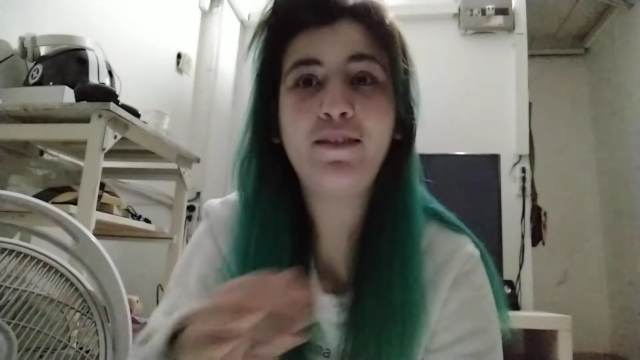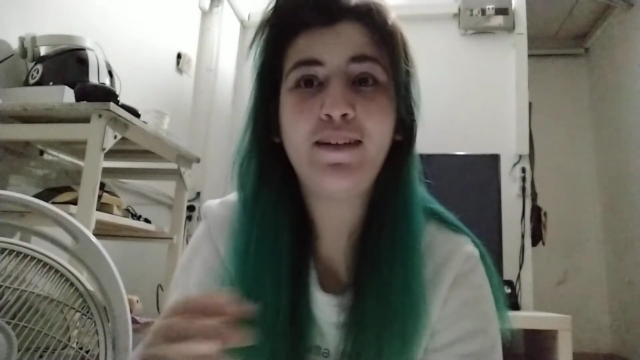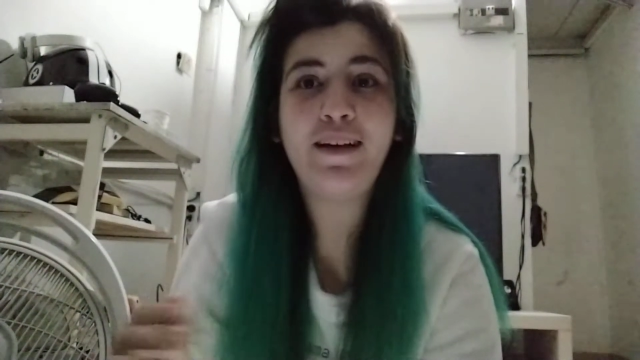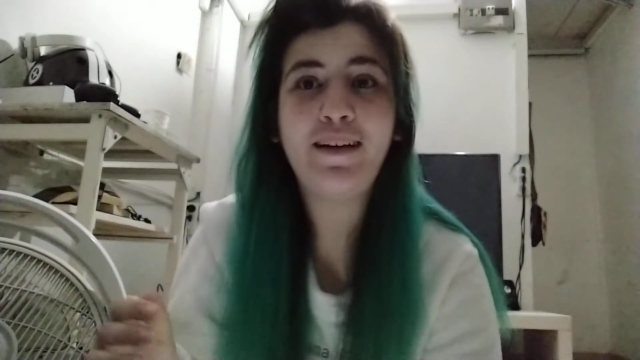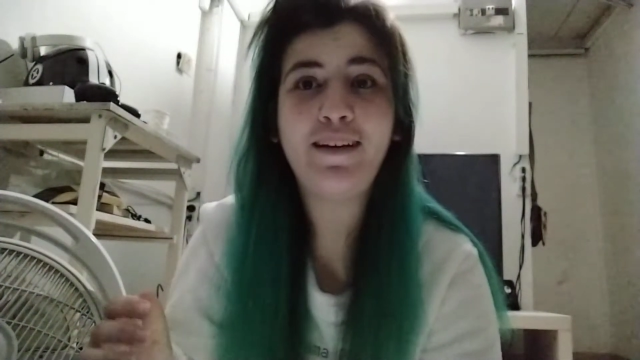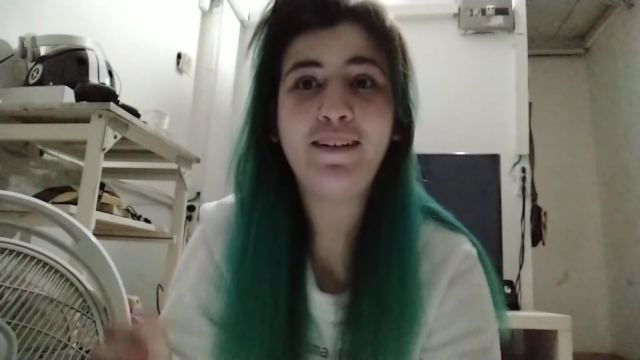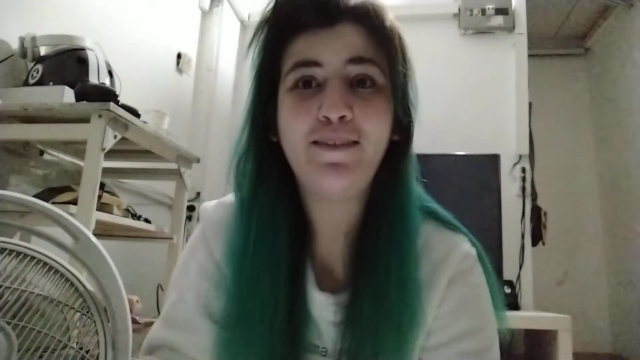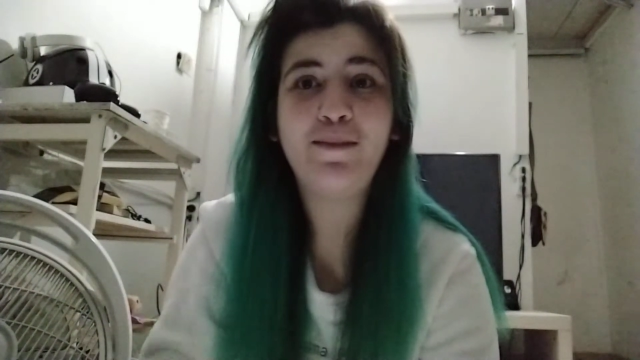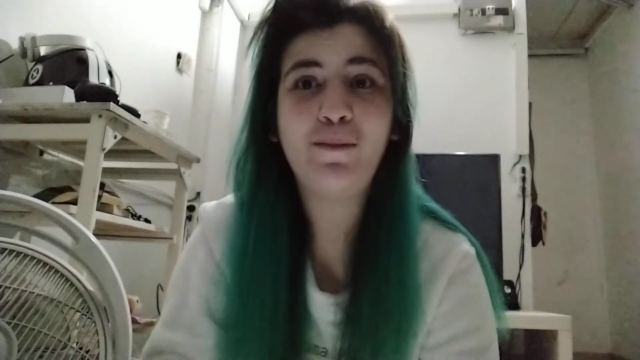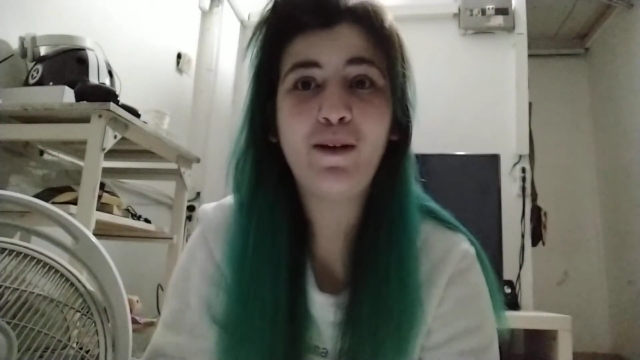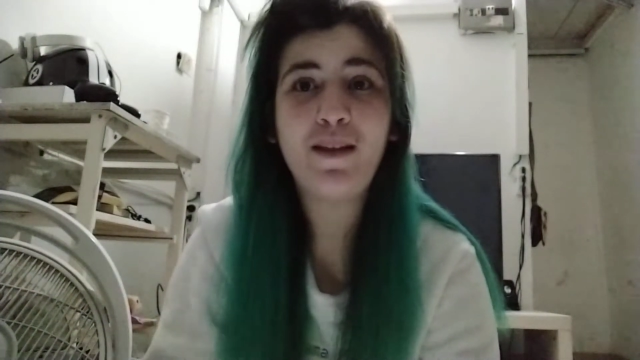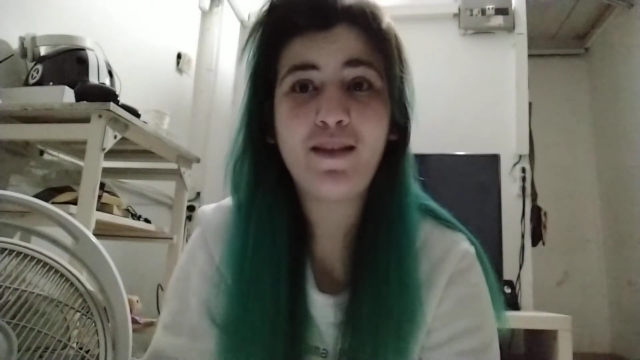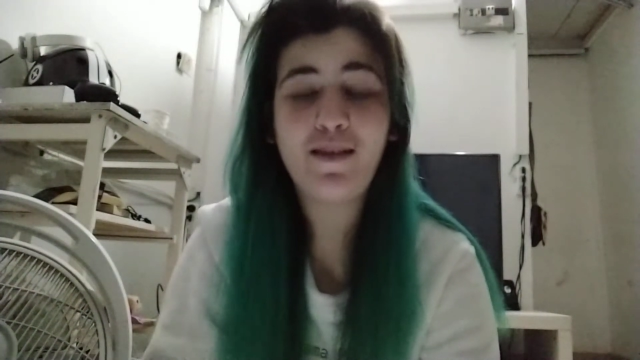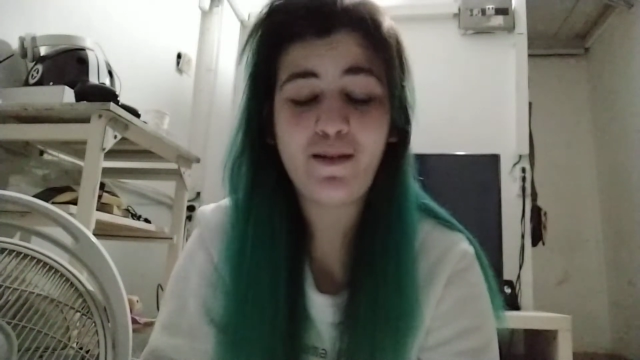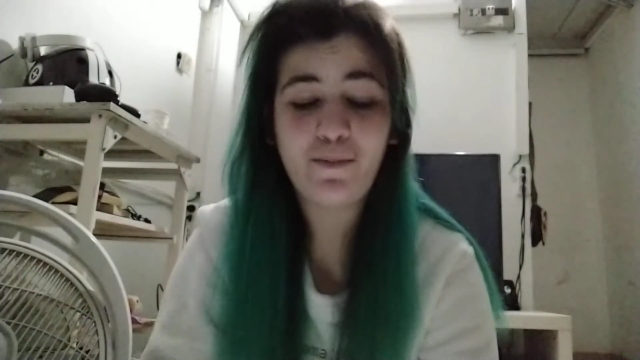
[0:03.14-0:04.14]
there
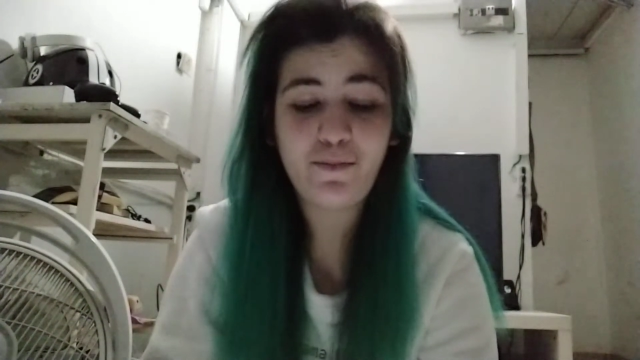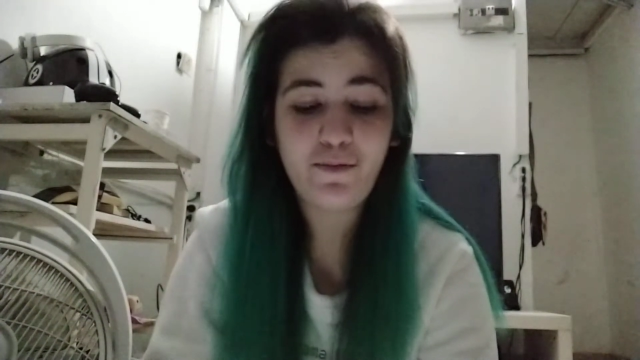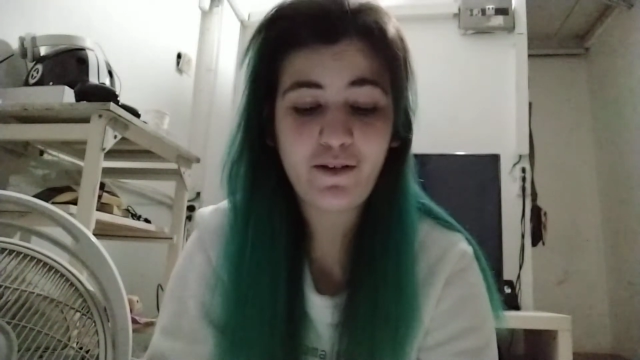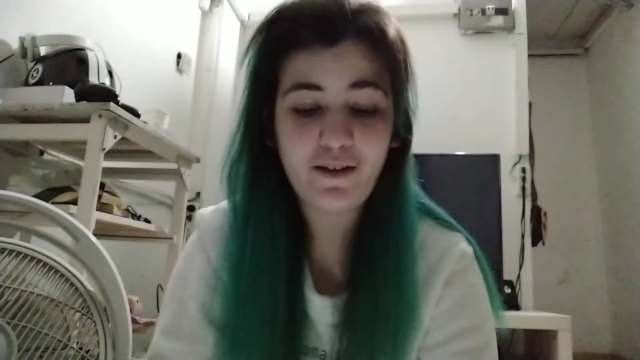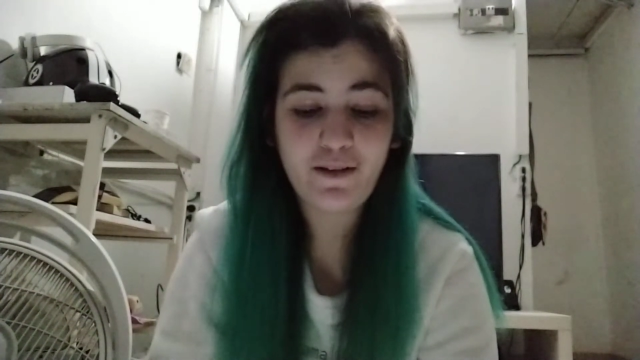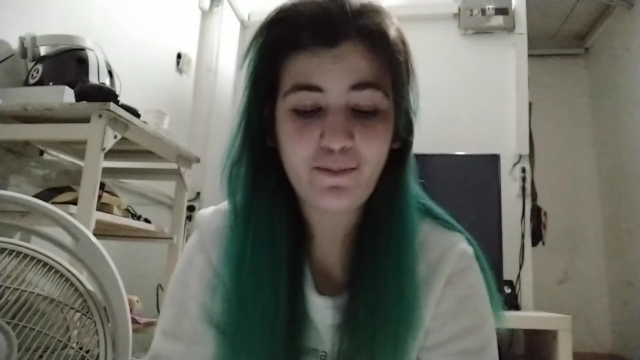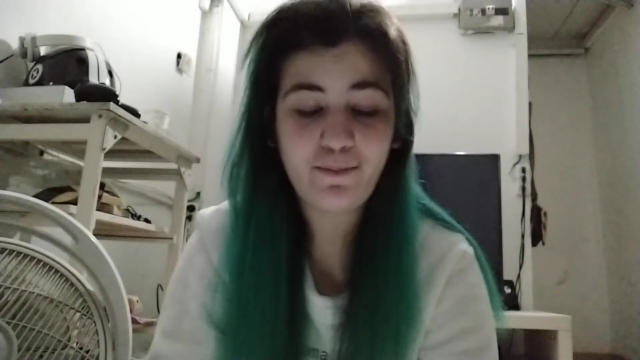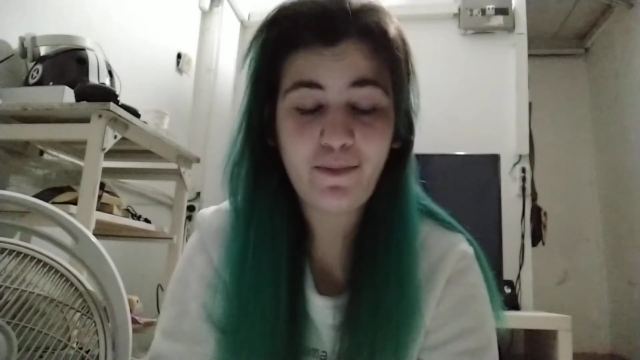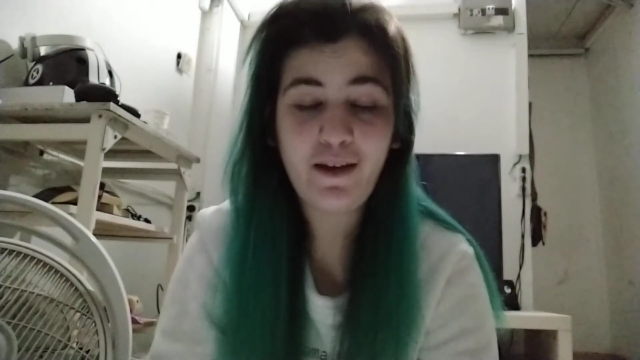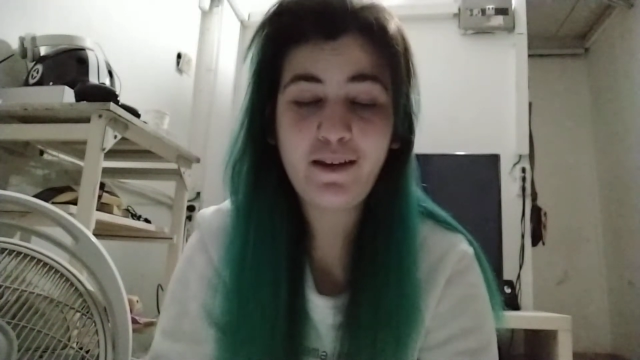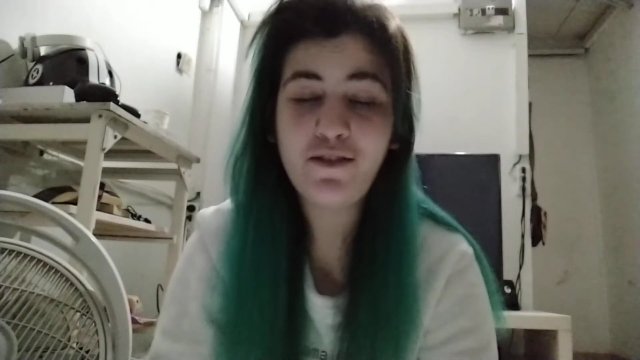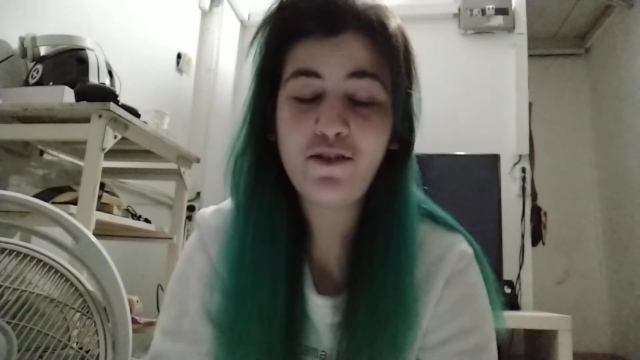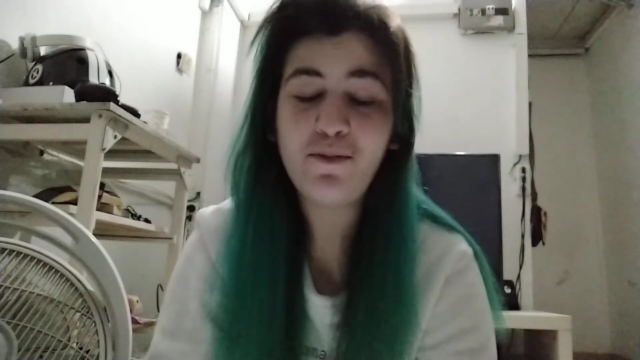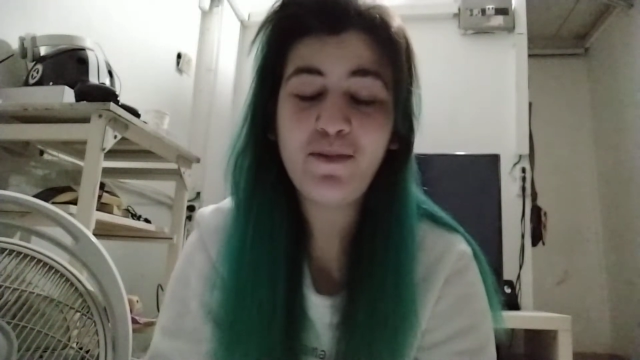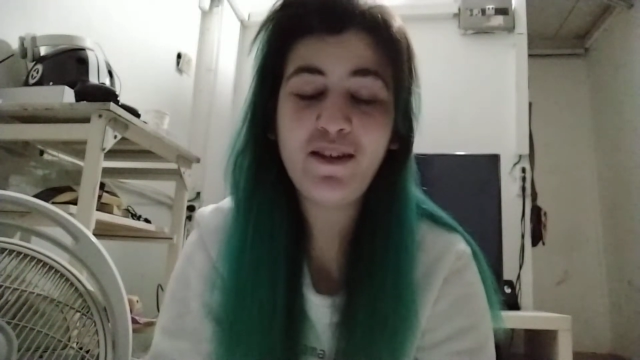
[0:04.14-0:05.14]
what's up welcome back
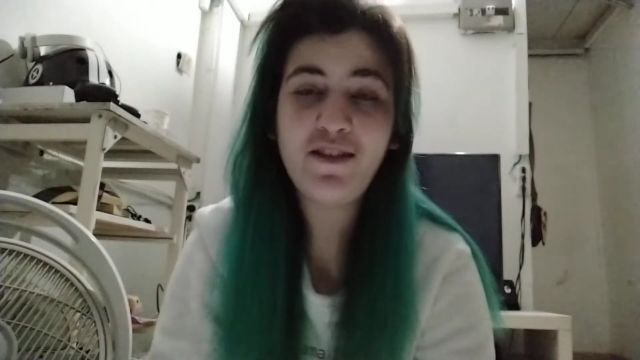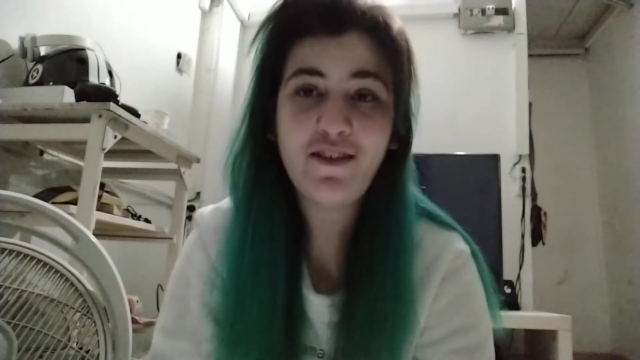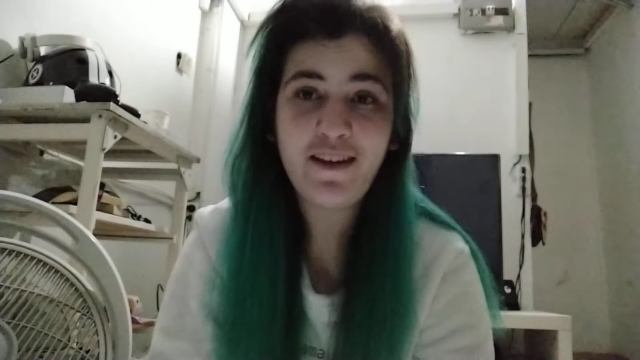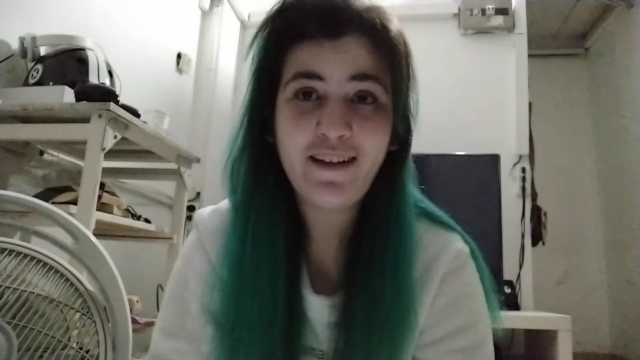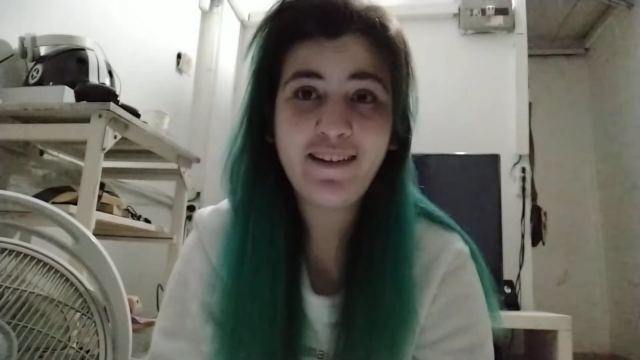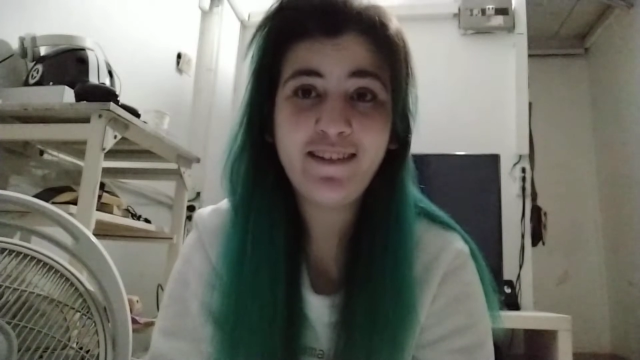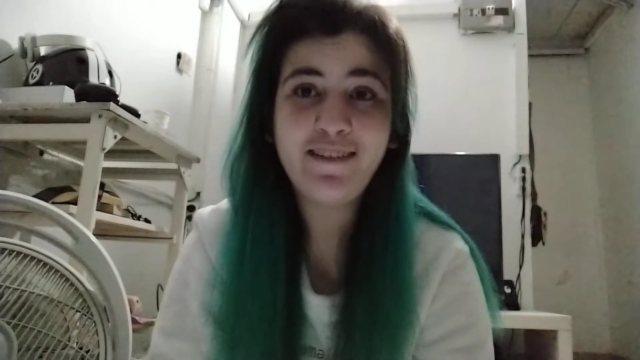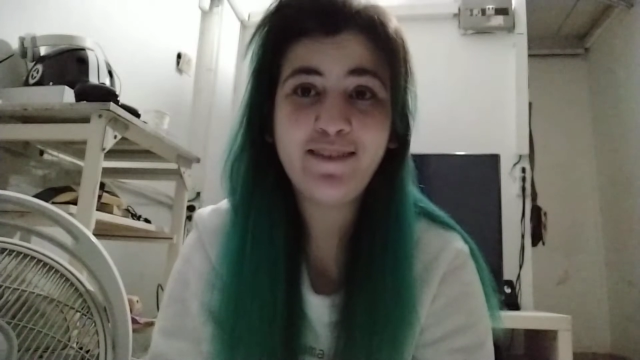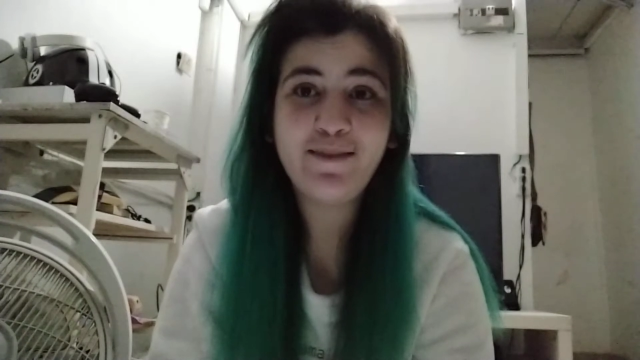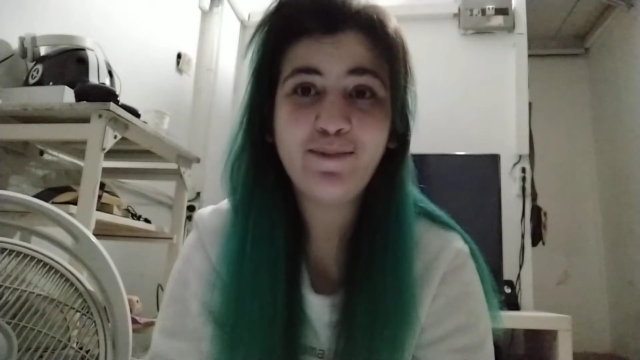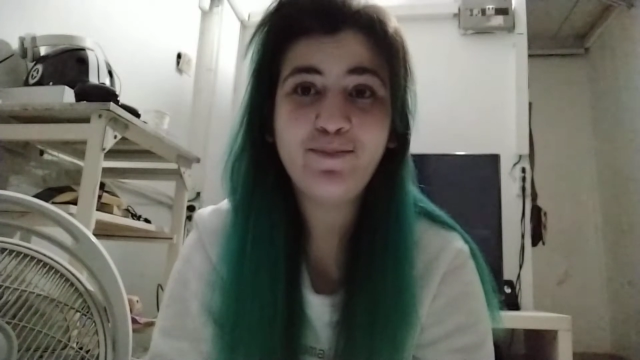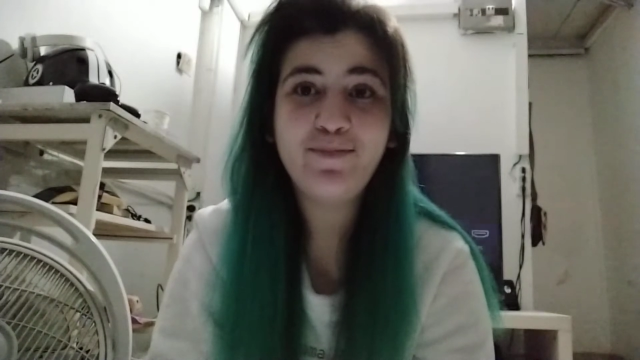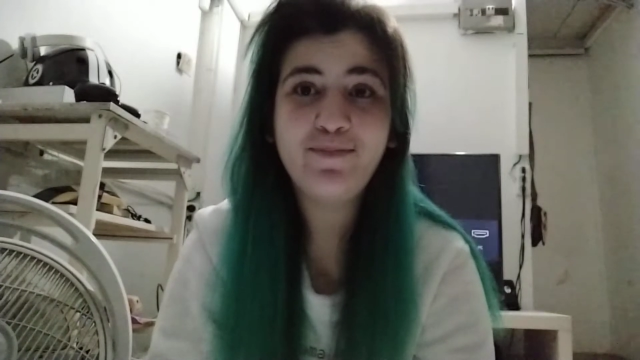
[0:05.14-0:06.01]
to my channel